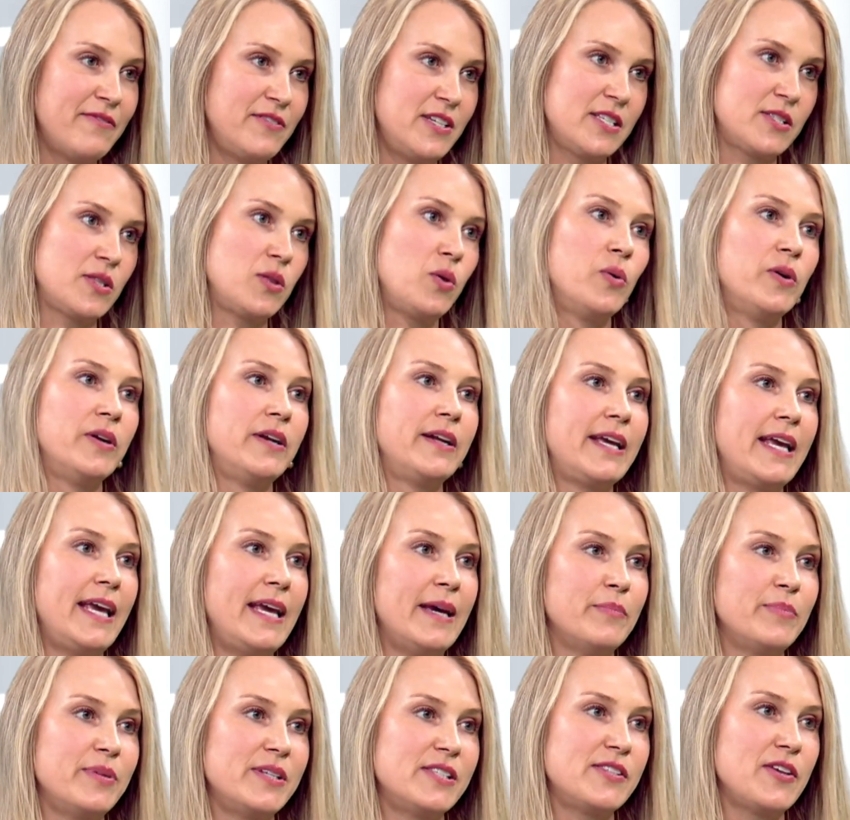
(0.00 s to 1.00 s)
this Lorton
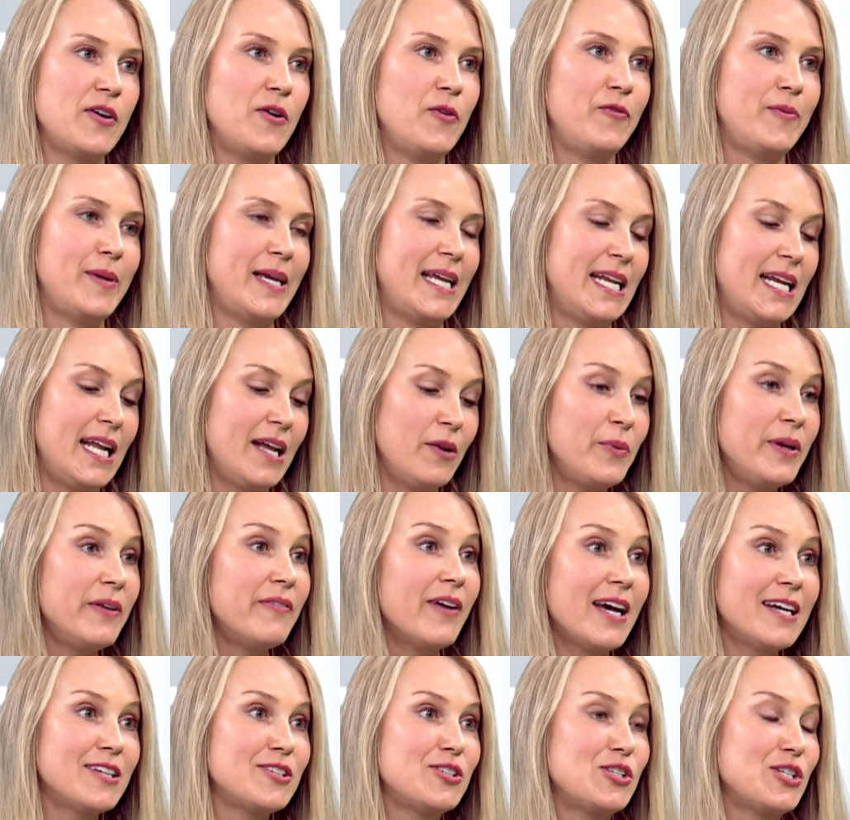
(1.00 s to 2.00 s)
campus open. And we've
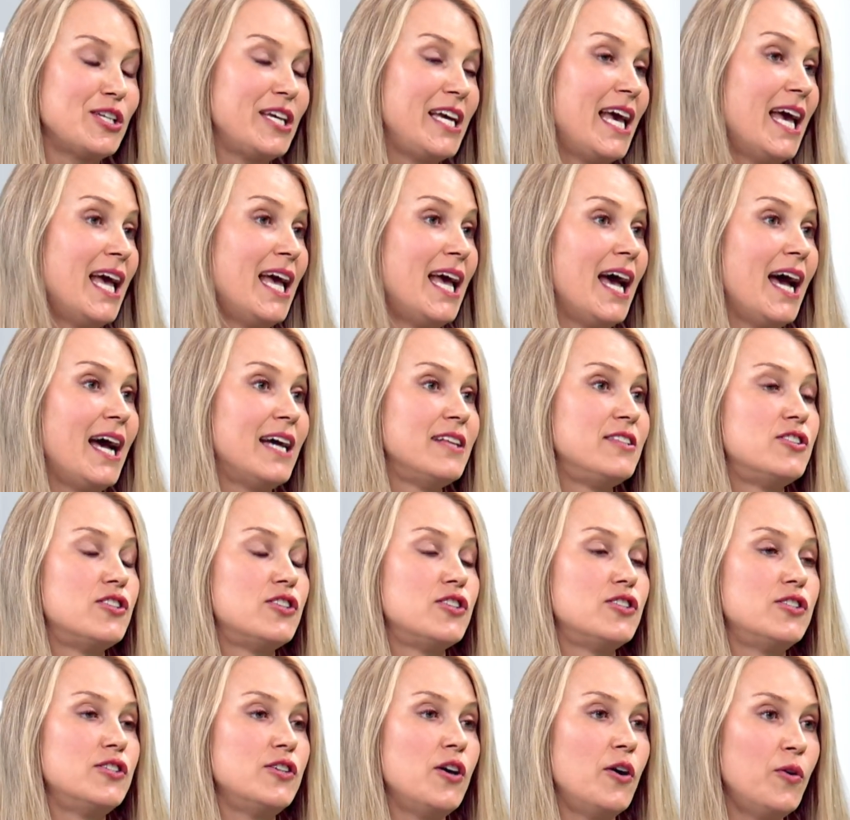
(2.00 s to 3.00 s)
actually had
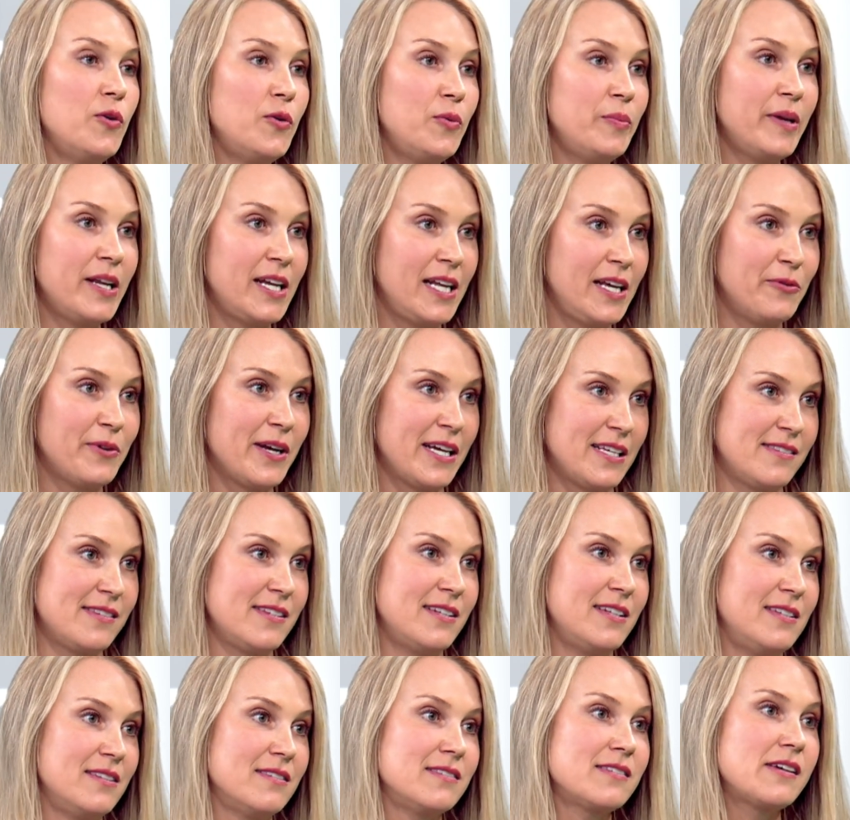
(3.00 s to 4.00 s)
so many
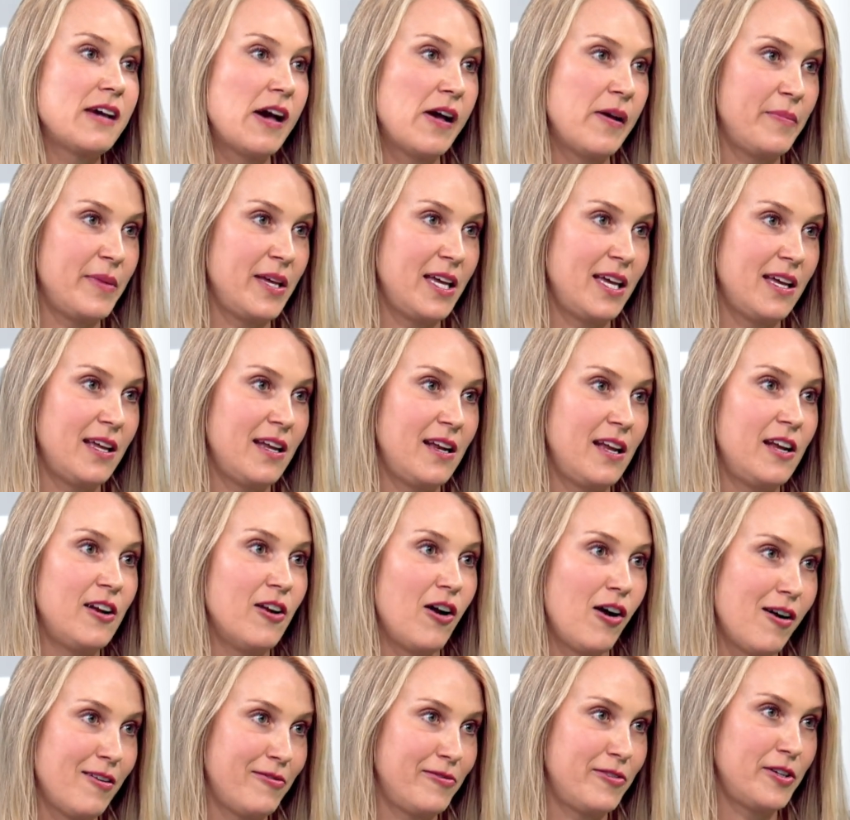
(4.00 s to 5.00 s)
residents come in and
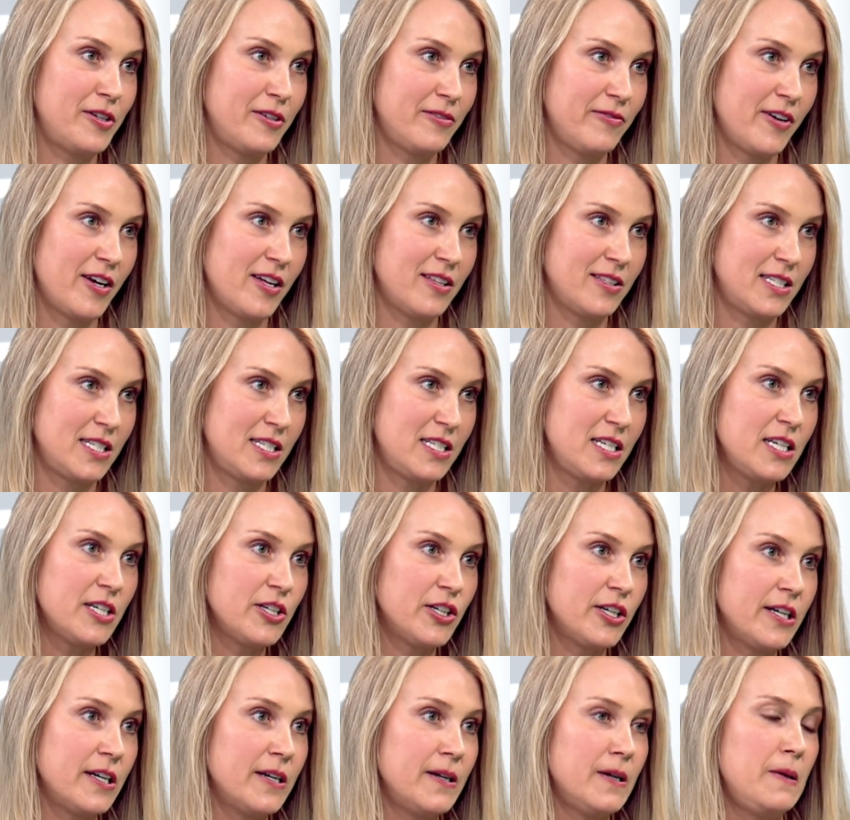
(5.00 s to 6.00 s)
offer to
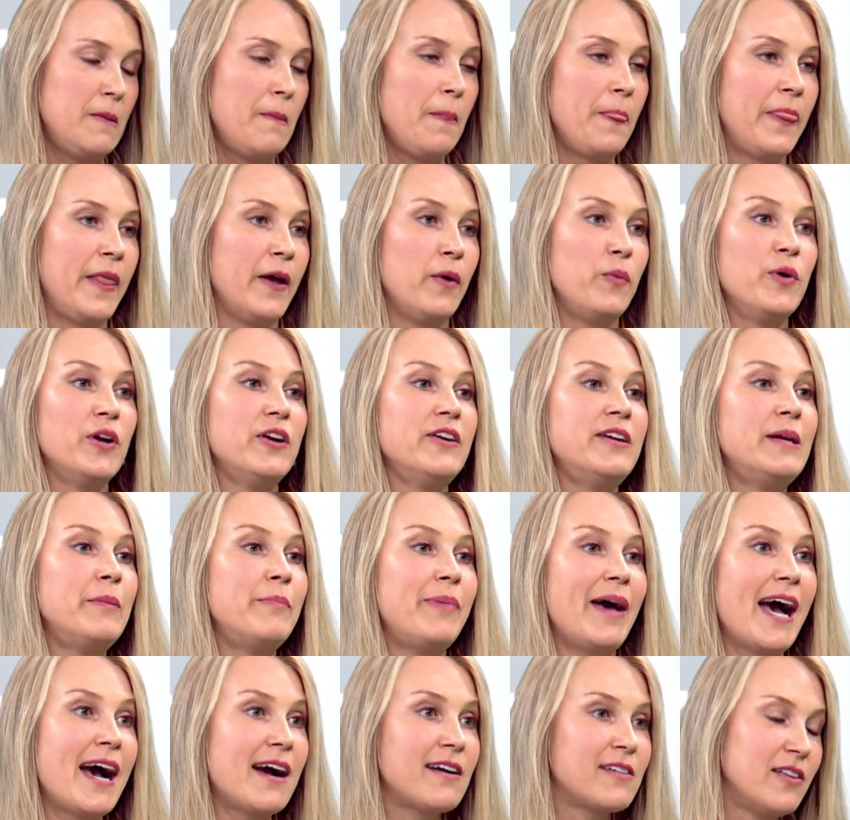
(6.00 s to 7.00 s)
volunteer that we're in a
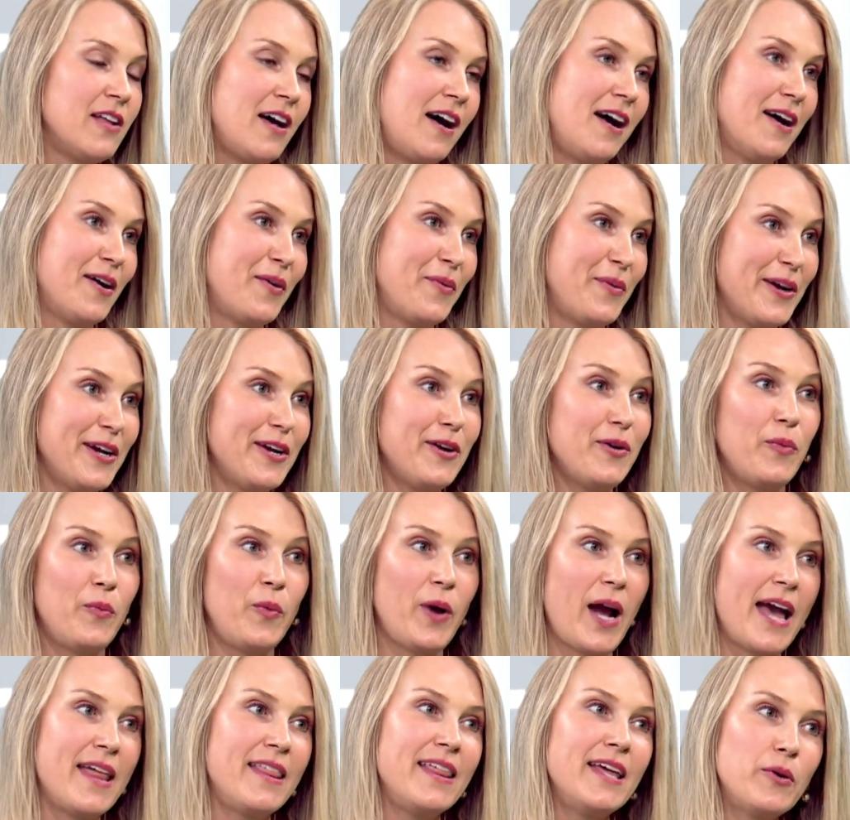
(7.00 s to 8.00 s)
backlog. We're, we're
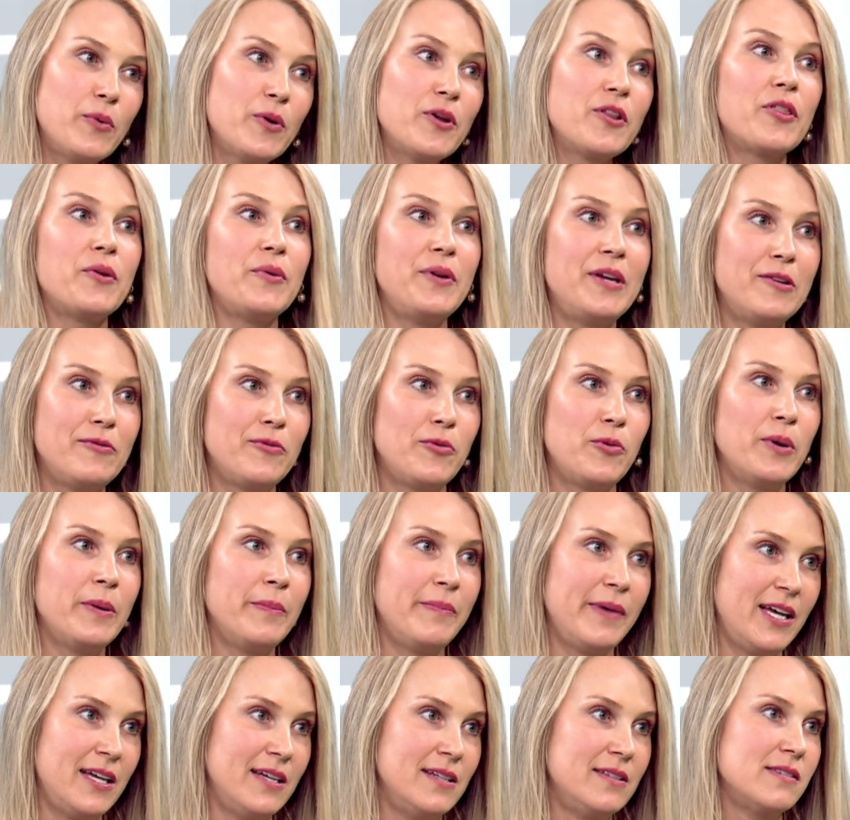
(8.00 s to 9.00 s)
I think we're three to four
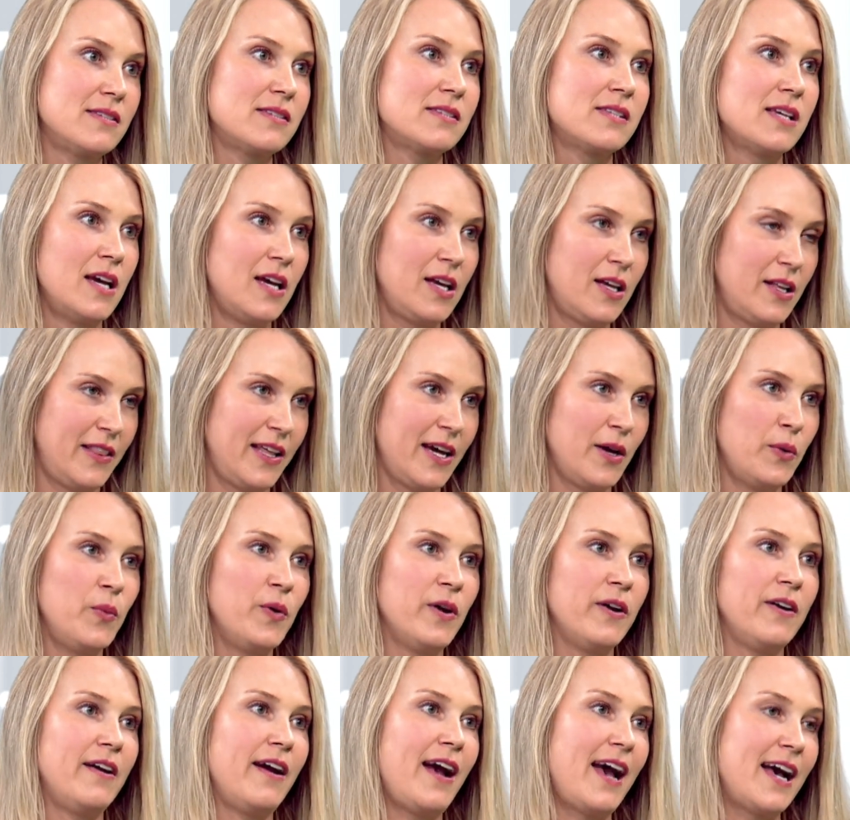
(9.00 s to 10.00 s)
months that
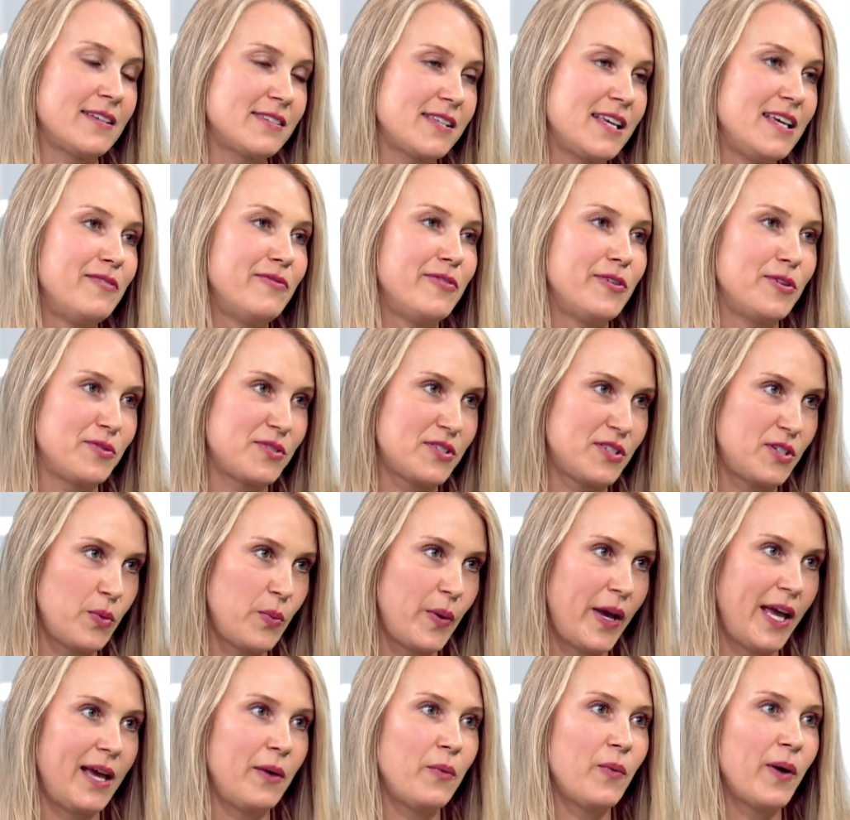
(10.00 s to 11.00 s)
we're asking folks to
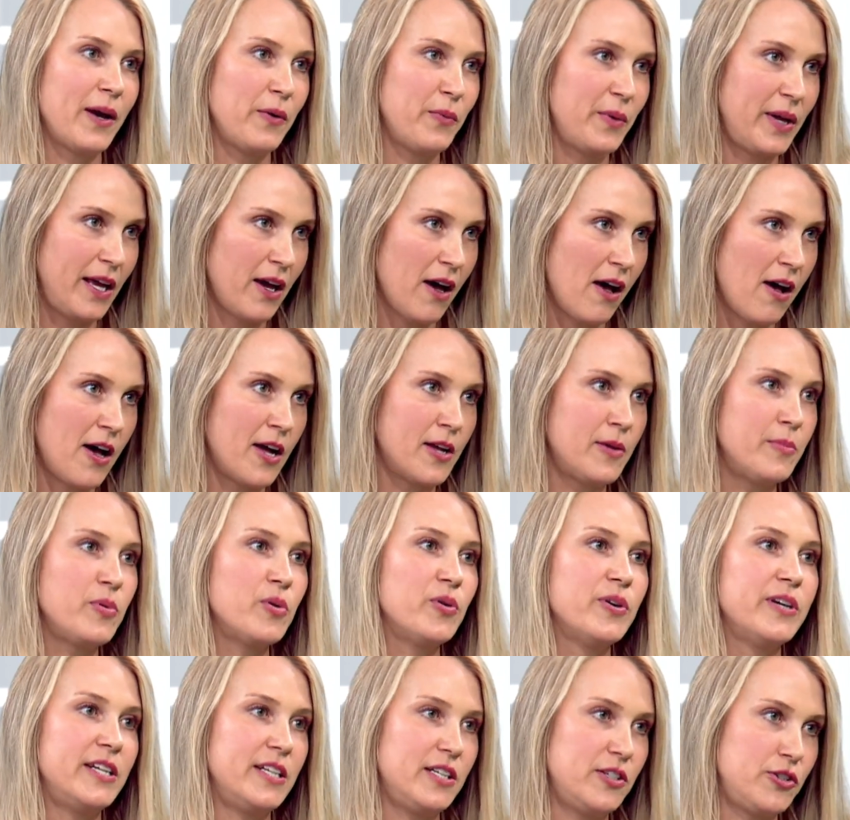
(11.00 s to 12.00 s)
wait while we
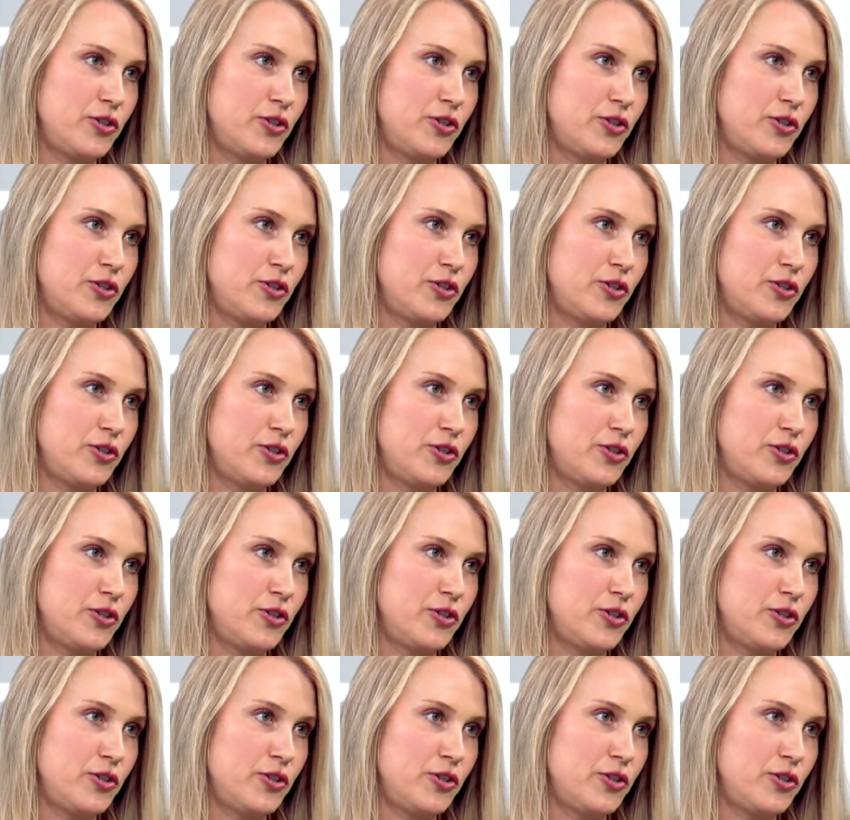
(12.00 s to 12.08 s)
onboard and